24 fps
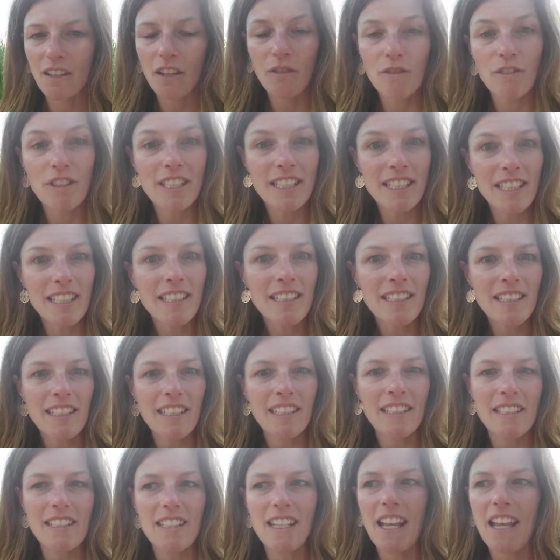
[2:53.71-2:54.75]

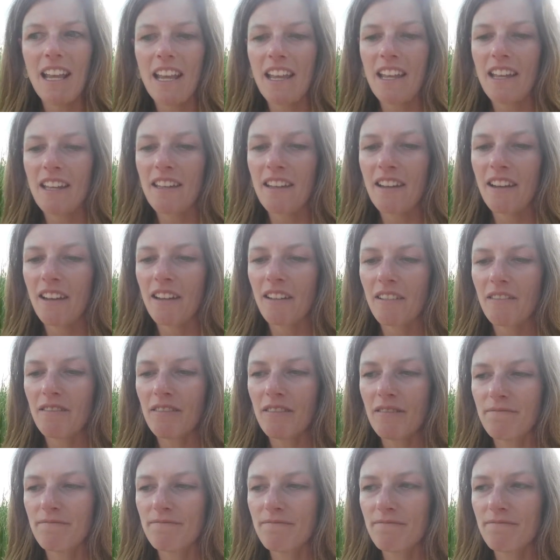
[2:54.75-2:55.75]
resistance, a